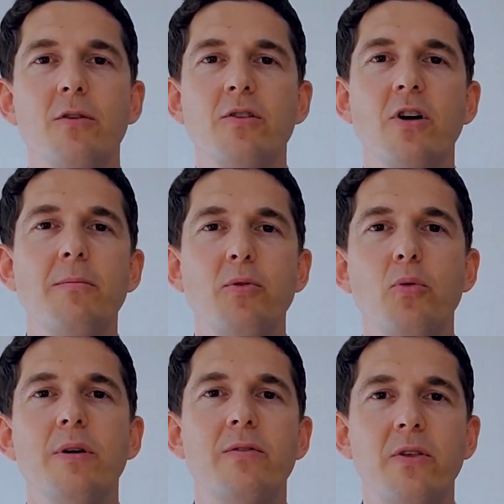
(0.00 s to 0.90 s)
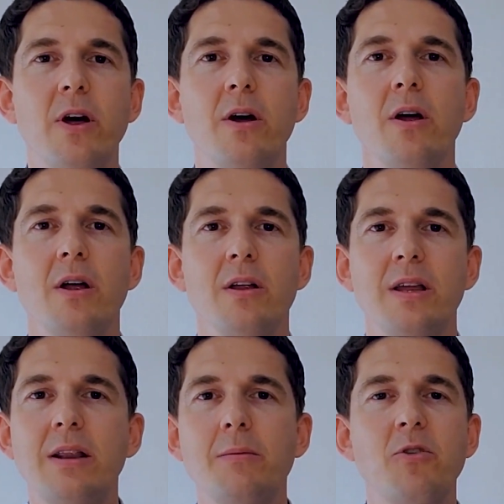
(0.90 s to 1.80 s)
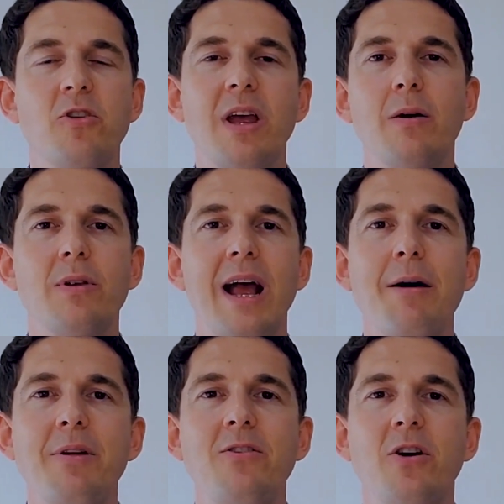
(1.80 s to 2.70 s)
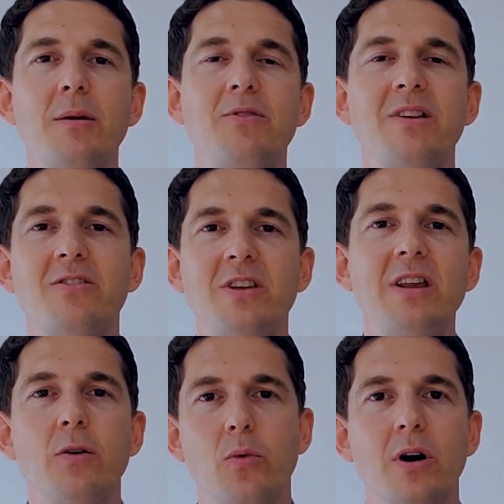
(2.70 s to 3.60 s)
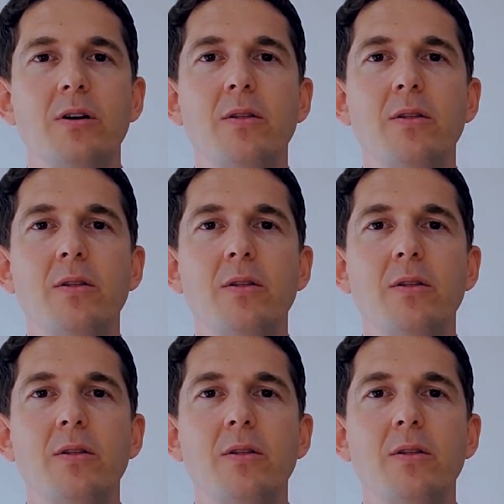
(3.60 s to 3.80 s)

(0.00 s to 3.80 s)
For example, with the, get them to count how many times they see the word